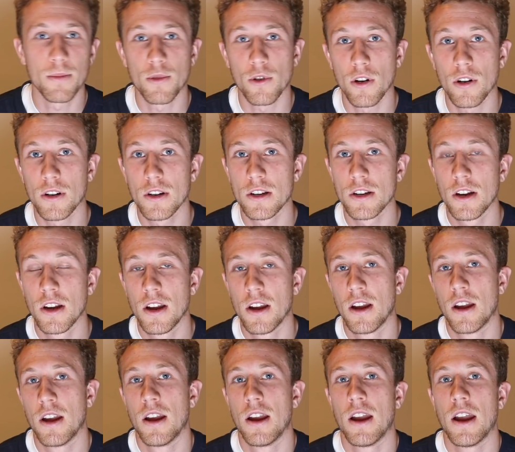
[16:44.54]
Brooks,
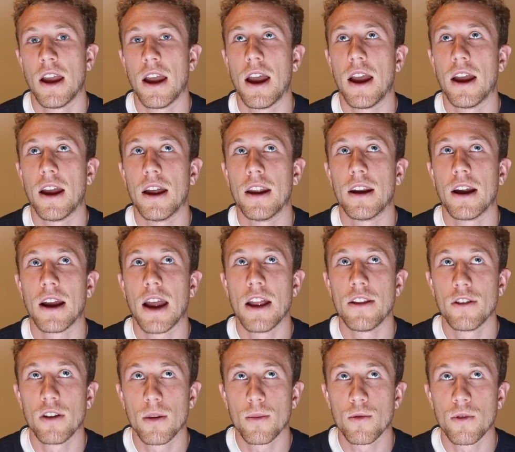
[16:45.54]
and I
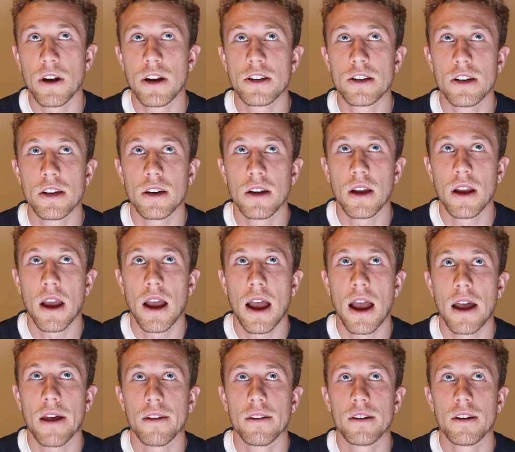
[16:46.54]
ended up racing
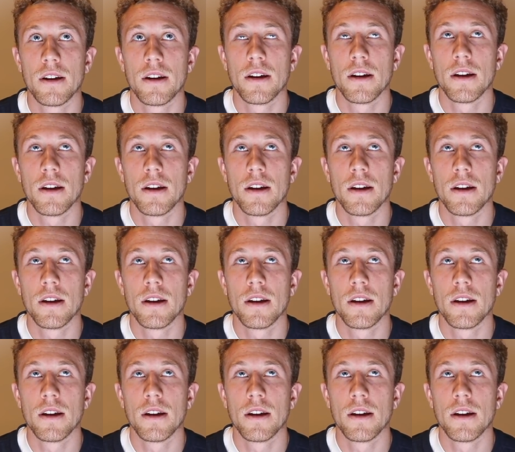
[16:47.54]
at